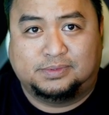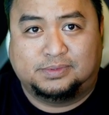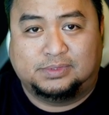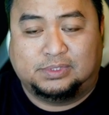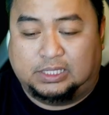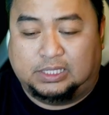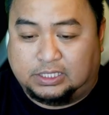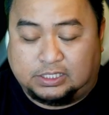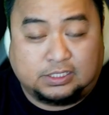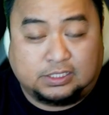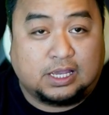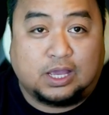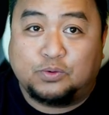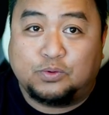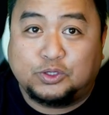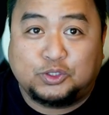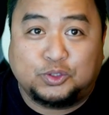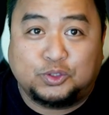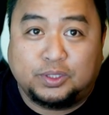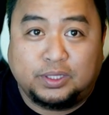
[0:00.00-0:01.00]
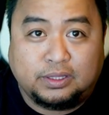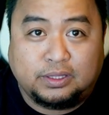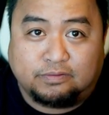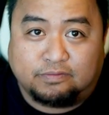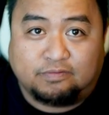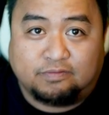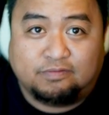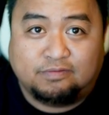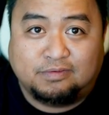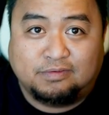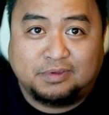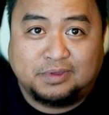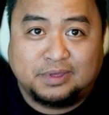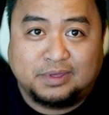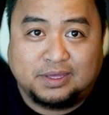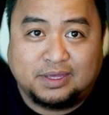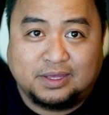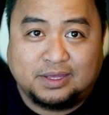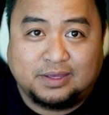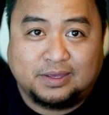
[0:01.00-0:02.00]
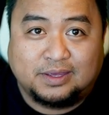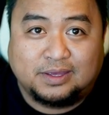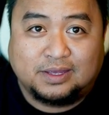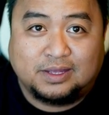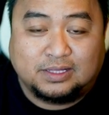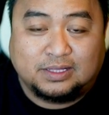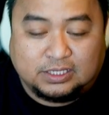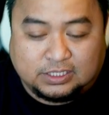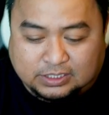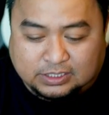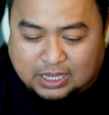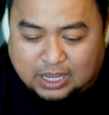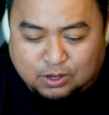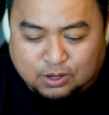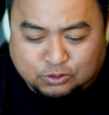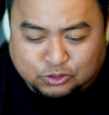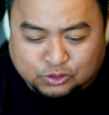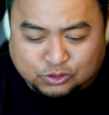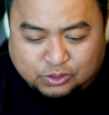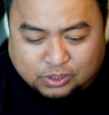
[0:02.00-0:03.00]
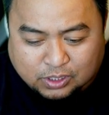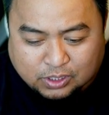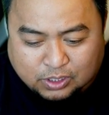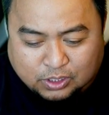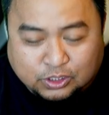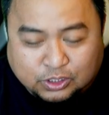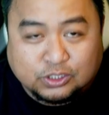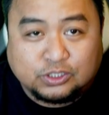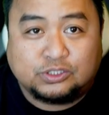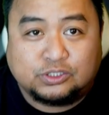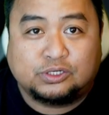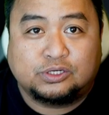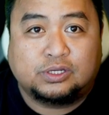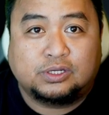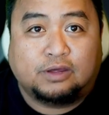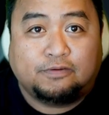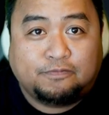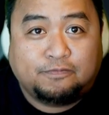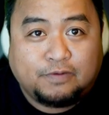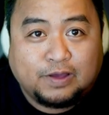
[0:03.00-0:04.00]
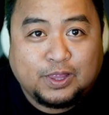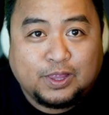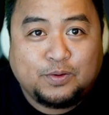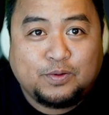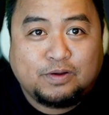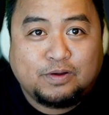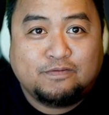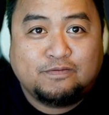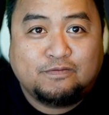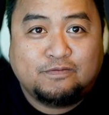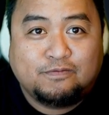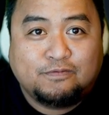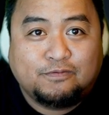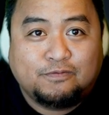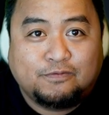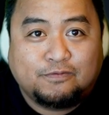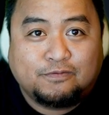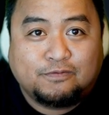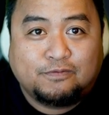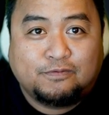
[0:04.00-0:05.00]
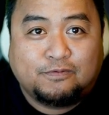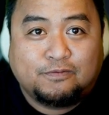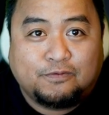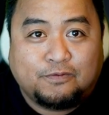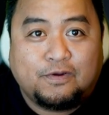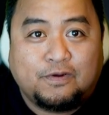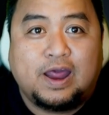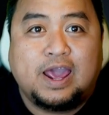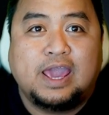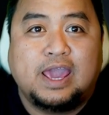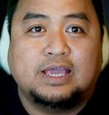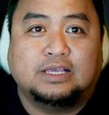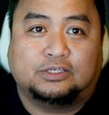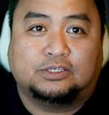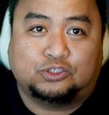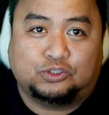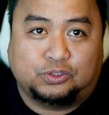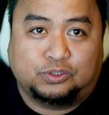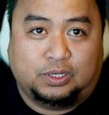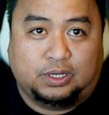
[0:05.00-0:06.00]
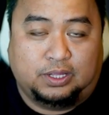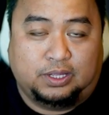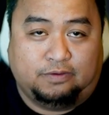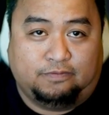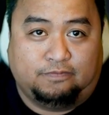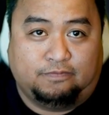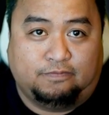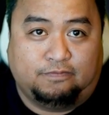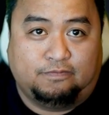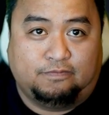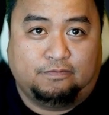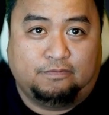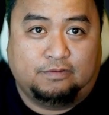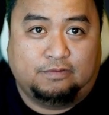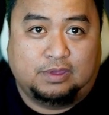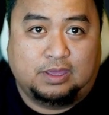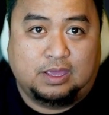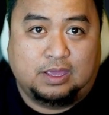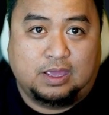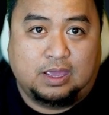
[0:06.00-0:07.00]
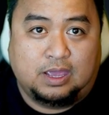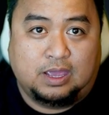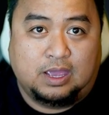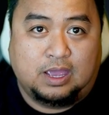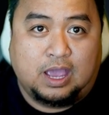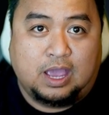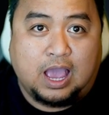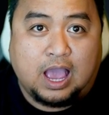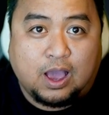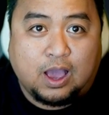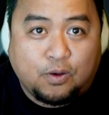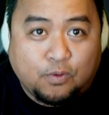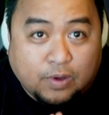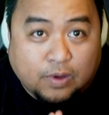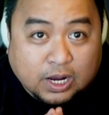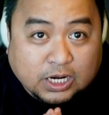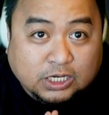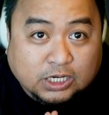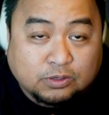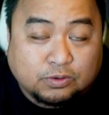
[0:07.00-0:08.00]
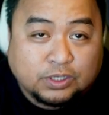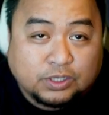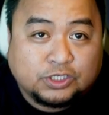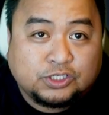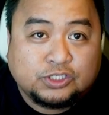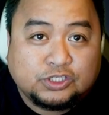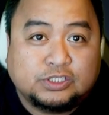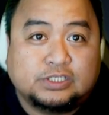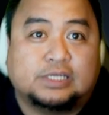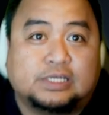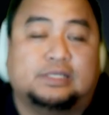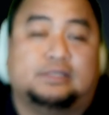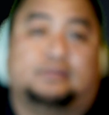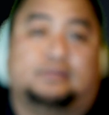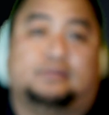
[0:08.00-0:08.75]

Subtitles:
This is how we should live. This is how should a follower of Christ should live. How a Christian.